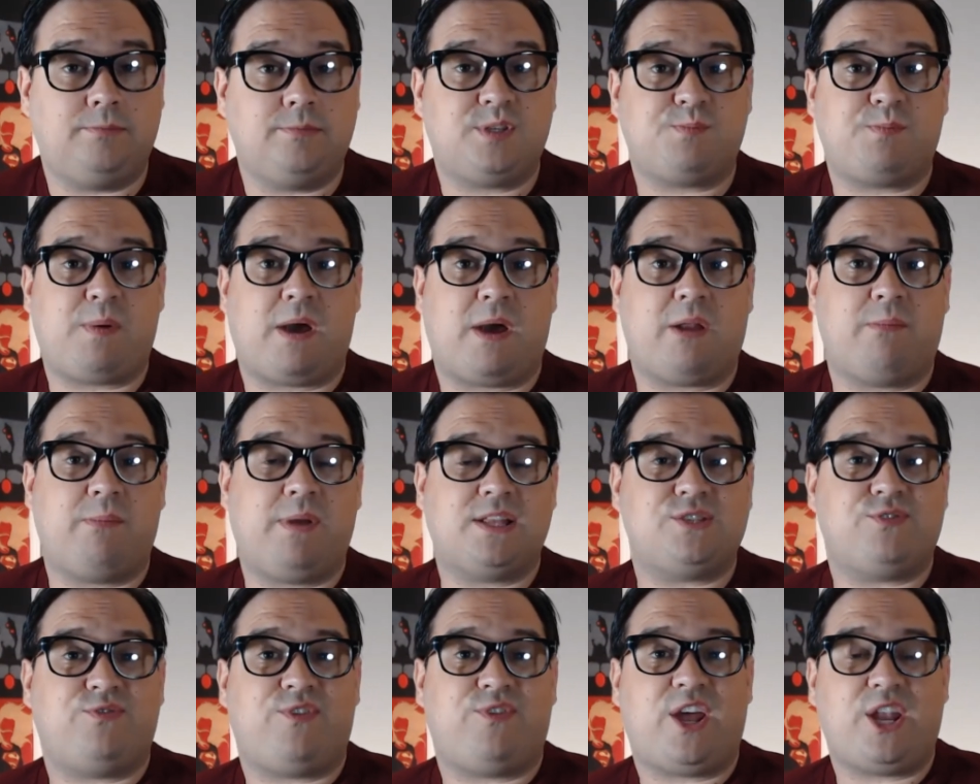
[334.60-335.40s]

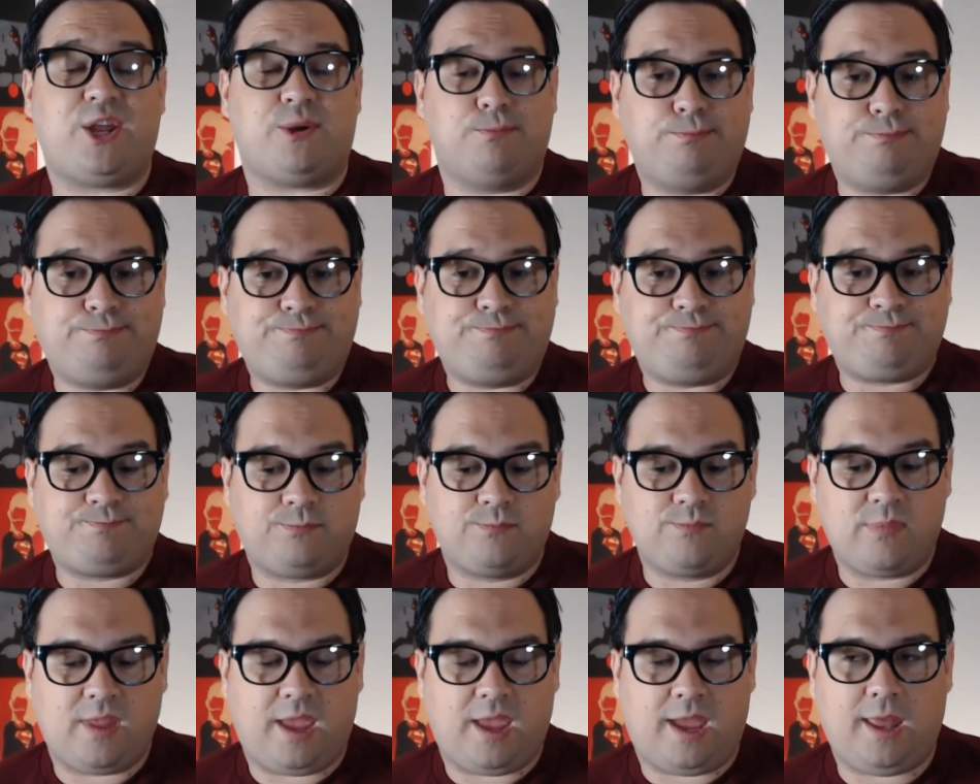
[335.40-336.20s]
Spider-Man's Venom.
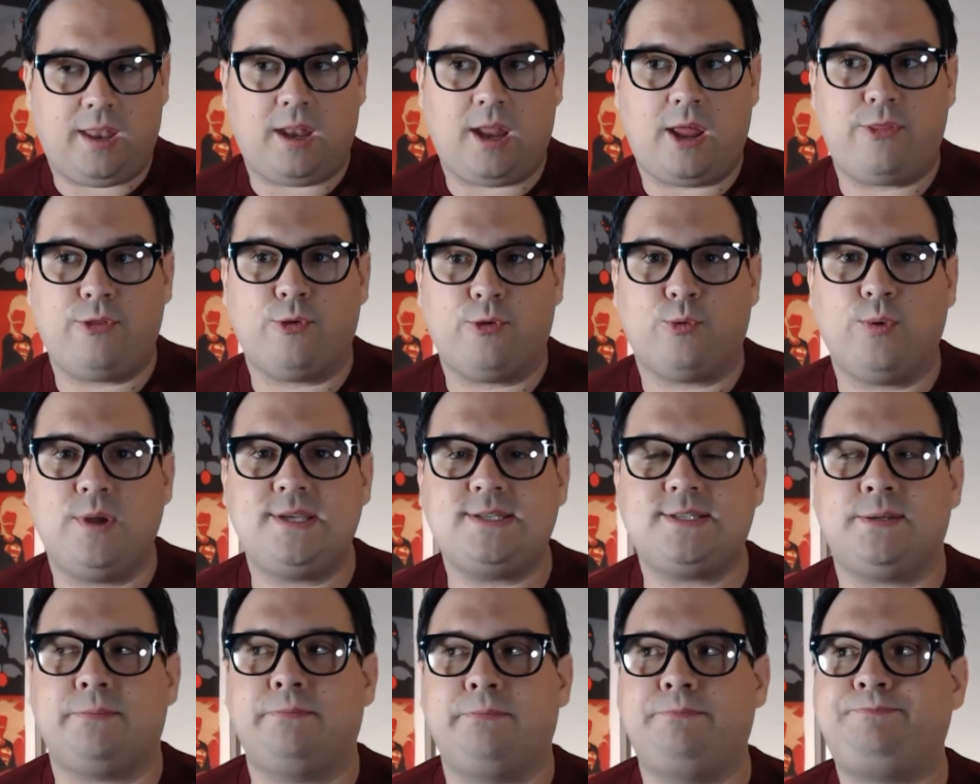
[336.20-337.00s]
And the
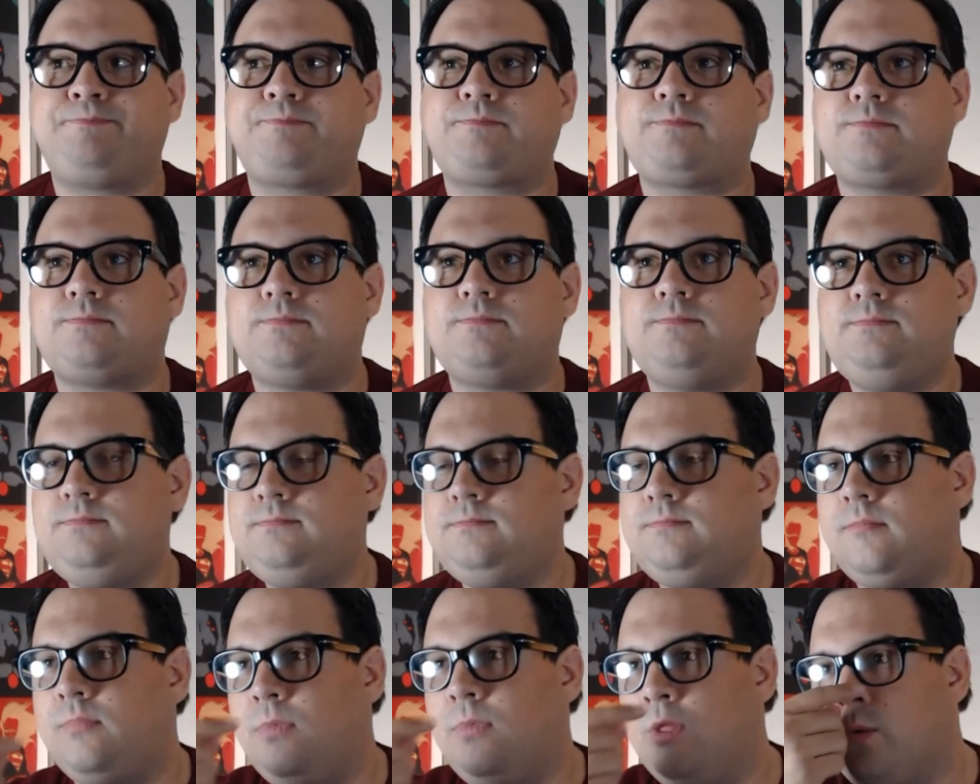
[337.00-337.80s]
reason
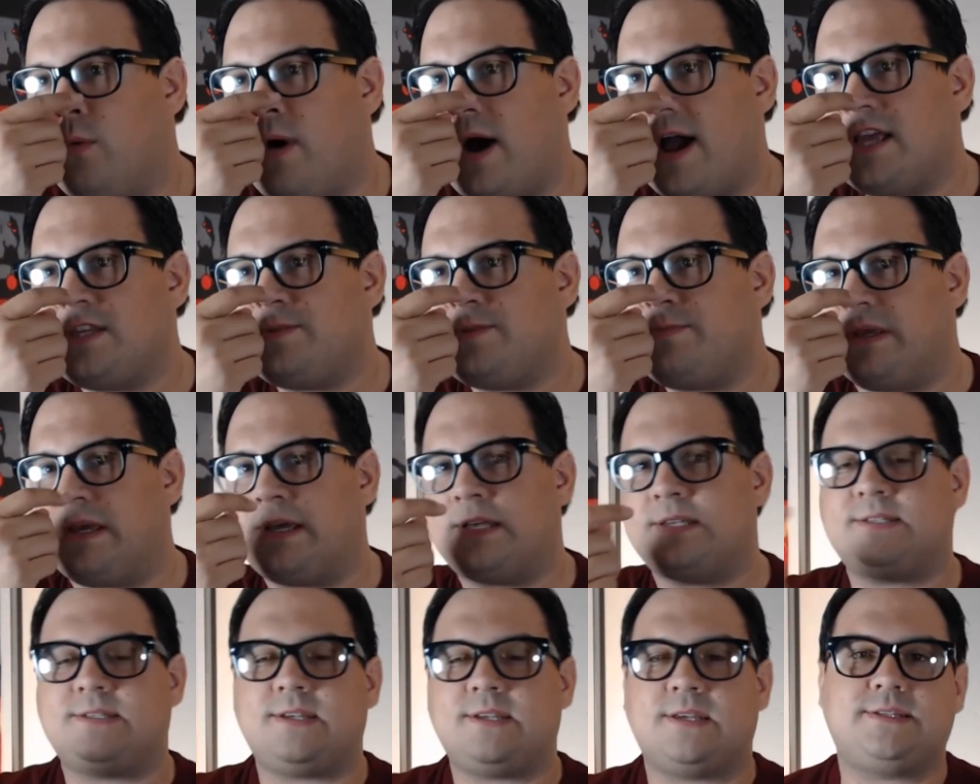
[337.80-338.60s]
why is
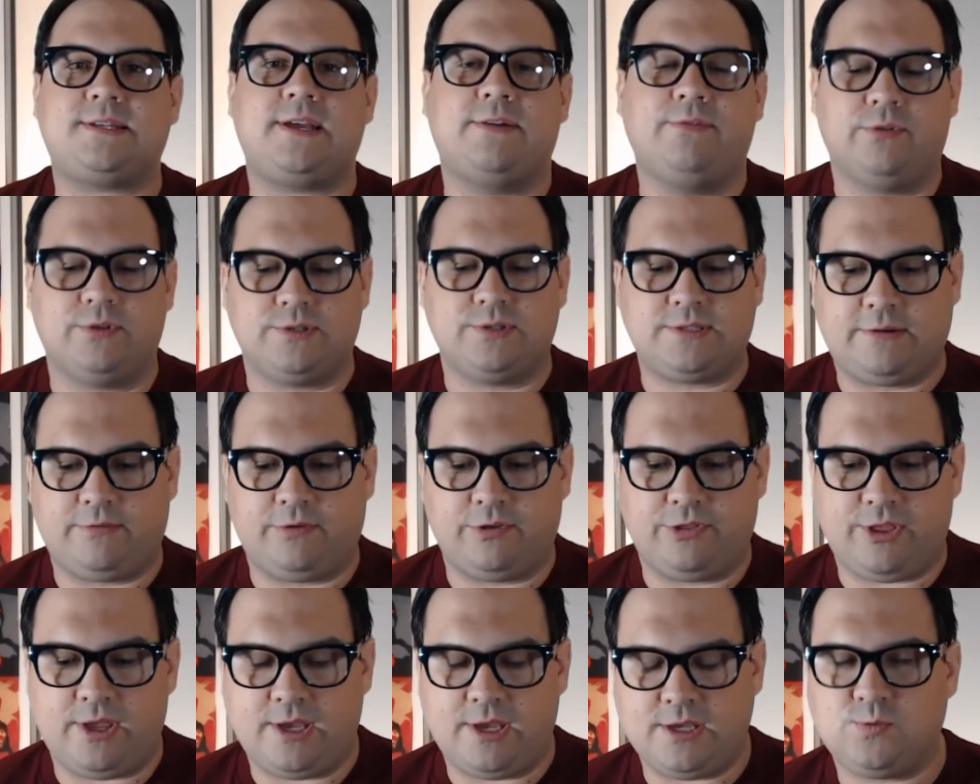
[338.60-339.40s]
because
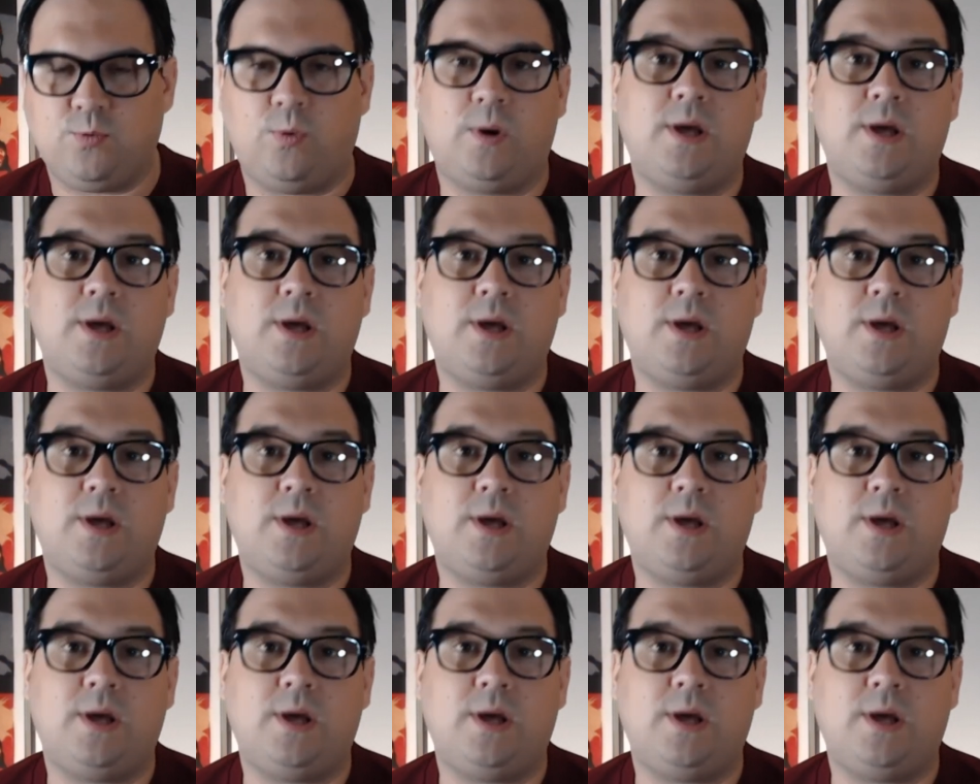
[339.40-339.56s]
several things.